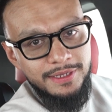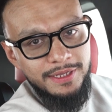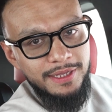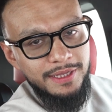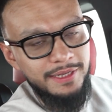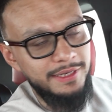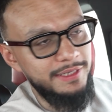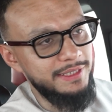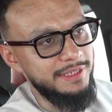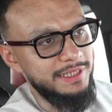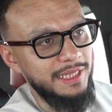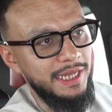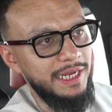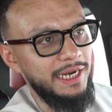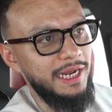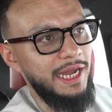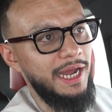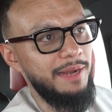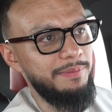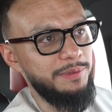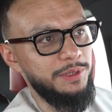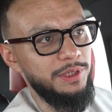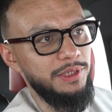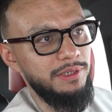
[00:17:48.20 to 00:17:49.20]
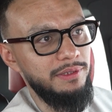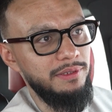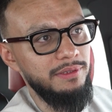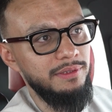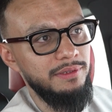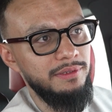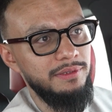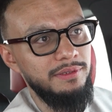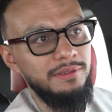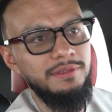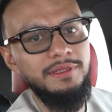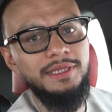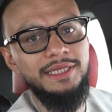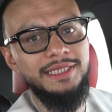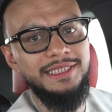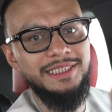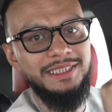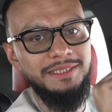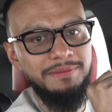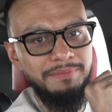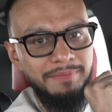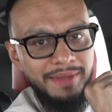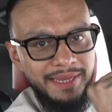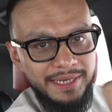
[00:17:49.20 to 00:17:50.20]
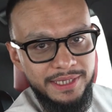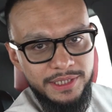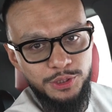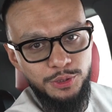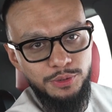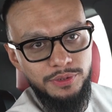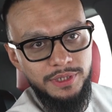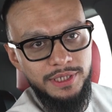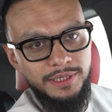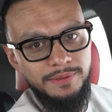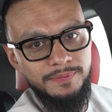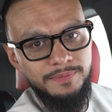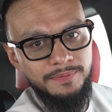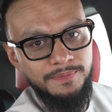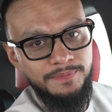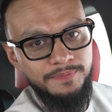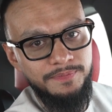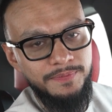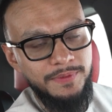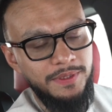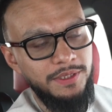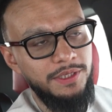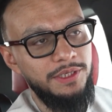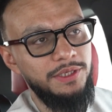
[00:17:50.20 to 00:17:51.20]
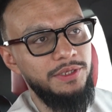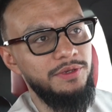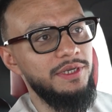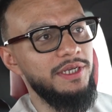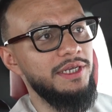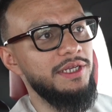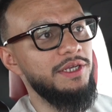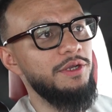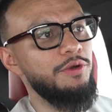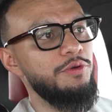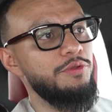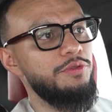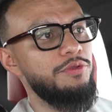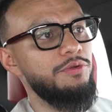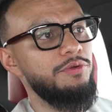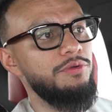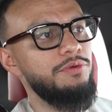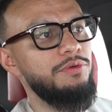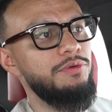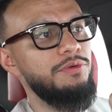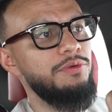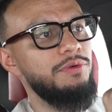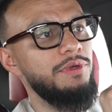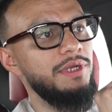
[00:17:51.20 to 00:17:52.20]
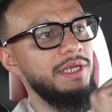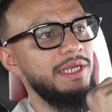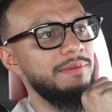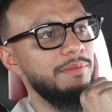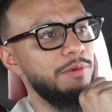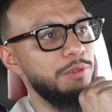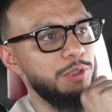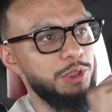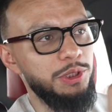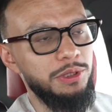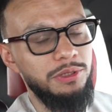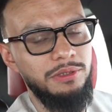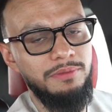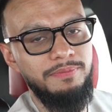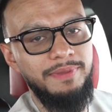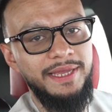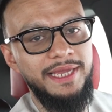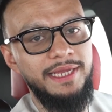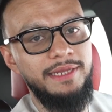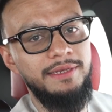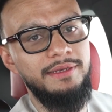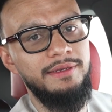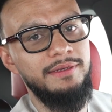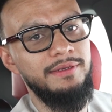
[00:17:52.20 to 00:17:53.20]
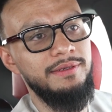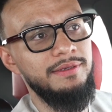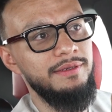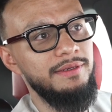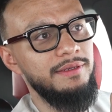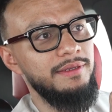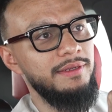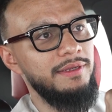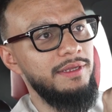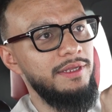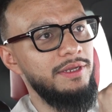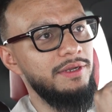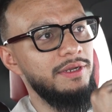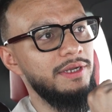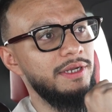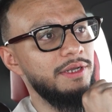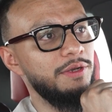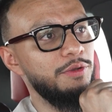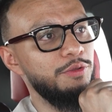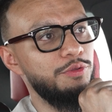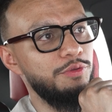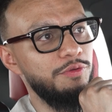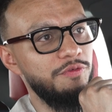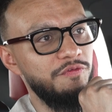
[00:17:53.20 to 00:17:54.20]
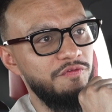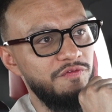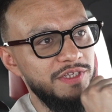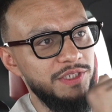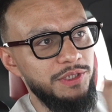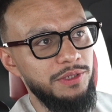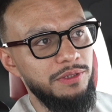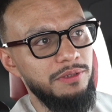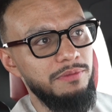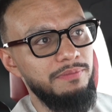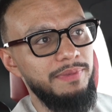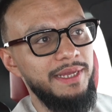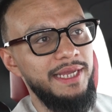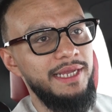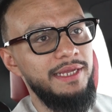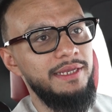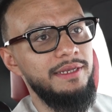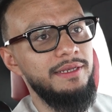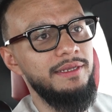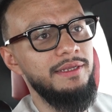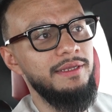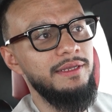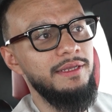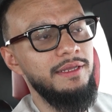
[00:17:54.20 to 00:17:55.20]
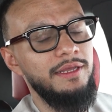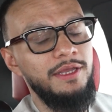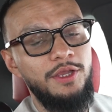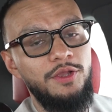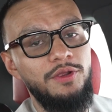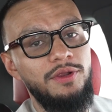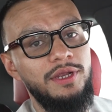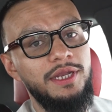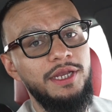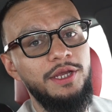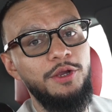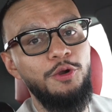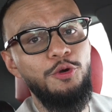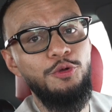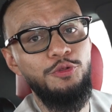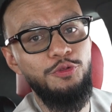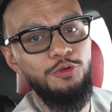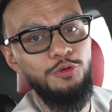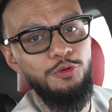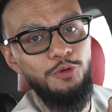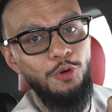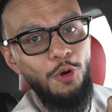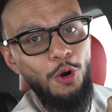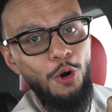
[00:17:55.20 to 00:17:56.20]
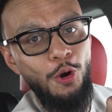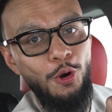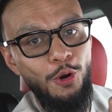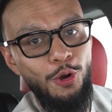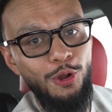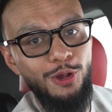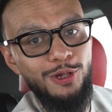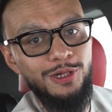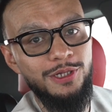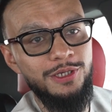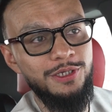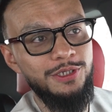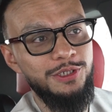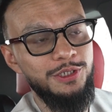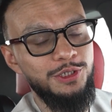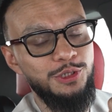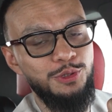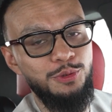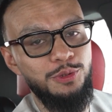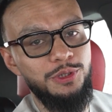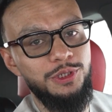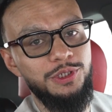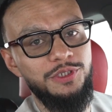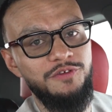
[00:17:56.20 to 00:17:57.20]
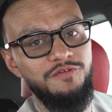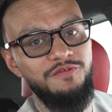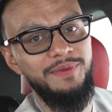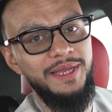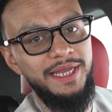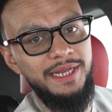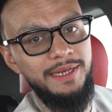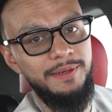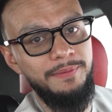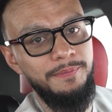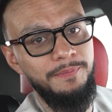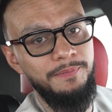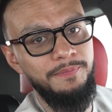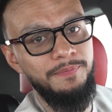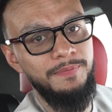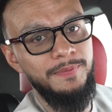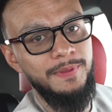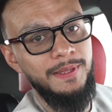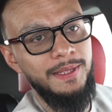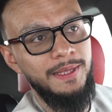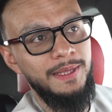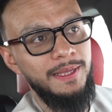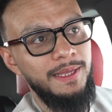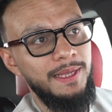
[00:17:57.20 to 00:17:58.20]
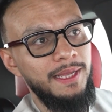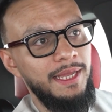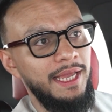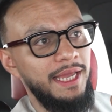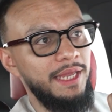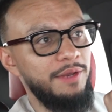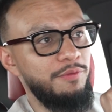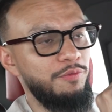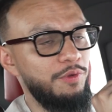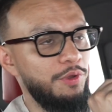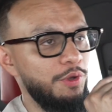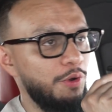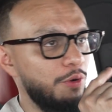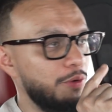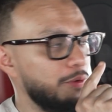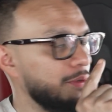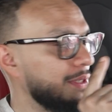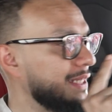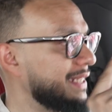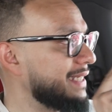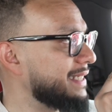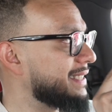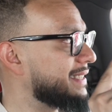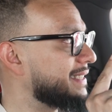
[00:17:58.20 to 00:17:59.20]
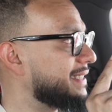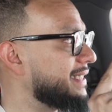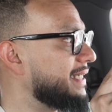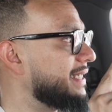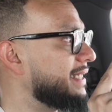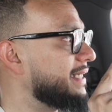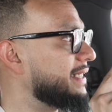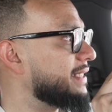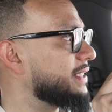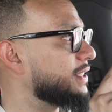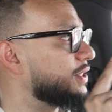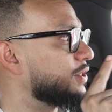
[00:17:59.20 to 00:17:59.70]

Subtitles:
And it's not optional. It's mandatory. You're going to go through emotional pain. You're going to go through physical pain. You're going to go through all sorts of pain. And we only see the